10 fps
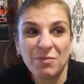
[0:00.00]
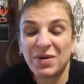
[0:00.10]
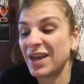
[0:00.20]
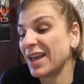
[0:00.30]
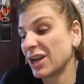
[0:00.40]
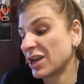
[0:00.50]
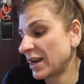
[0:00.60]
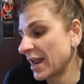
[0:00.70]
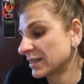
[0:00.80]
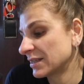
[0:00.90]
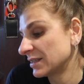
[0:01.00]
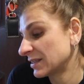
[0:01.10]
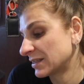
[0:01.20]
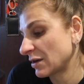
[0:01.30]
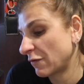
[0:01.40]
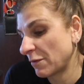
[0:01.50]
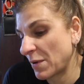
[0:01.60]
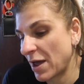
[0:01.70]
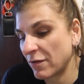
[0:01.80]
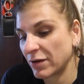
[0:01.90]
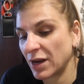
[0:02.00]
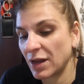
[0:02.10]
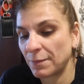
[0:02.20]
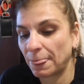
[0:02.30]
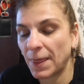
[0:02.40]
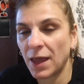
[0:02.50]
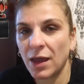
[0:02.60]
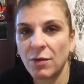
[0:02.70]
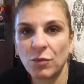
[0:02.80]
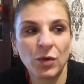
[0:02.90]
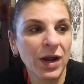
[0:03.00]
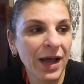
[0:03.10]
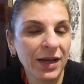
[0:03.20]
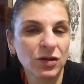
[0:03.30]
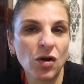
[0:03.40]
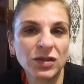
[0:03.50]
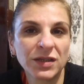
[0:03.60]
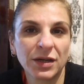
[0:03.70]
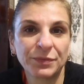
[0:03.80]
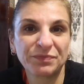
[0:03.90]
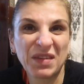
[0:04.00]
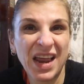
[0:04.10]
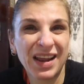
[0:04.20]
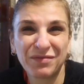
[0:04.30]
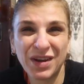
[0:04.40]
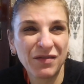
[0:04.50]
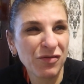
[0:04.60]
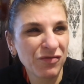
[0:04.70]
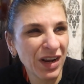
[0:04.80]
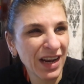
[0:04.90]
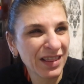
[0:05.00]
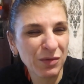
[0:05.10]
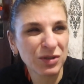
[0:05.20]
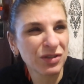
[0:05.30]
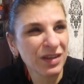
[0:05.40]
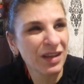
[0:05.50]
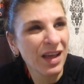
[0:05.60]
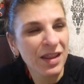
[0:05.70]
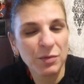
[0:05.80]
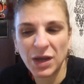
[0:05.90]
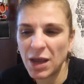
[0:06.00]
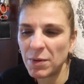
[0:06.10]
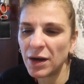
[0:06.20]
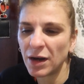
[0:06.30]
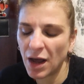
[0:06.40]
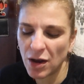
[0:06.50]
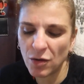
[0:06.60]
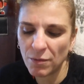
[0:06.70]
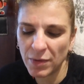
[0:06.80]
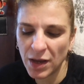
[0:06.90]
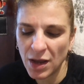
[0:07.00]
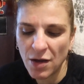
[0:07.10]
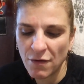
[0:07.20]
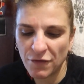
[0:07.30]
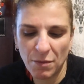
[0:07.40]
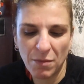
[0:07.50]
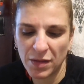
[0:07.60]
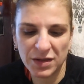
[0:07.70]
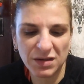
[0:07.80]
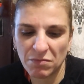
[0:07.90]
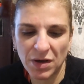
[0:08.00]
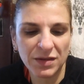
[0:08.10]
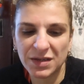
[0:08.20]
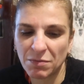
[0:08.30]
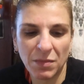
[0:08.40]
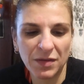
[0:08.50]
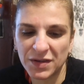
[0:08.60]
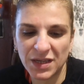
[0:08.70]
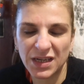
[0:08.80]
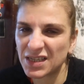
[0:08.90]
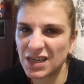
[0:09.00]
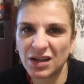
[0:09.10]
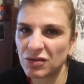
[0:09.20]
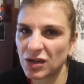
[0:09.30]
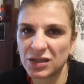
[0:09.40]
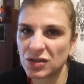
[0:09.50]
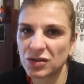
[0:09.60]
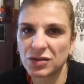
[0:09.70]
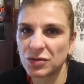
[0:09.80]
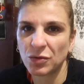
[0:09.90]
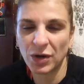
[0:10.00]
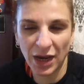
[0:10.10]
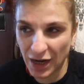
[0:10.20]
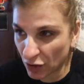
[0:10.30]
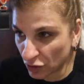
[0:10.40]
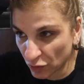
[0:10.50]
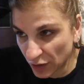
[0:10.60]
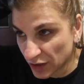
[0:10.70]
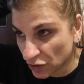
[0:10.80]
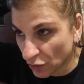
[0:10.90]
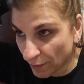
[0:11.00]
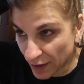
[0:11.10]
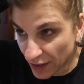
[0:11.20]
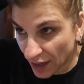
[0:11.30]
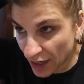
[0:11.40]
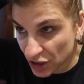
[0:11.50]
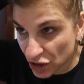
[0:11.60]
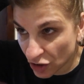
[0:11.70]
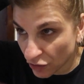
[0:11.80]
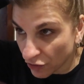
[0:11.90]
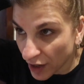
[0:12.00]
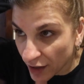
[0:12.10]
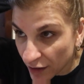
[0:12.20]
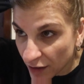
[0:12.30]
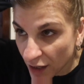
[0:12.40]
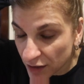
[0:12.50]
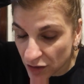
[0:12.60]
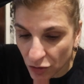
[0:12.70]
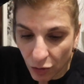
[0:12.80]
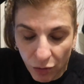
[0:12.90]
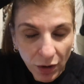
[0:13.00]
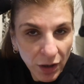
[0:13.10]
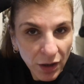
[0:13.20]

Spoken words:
but it corrected itself apparently when I had Costa. And I've never really, they were keeping an eye on me for months and months and months, and they said, look, it's okay now, you don't need to go on medication or anything. So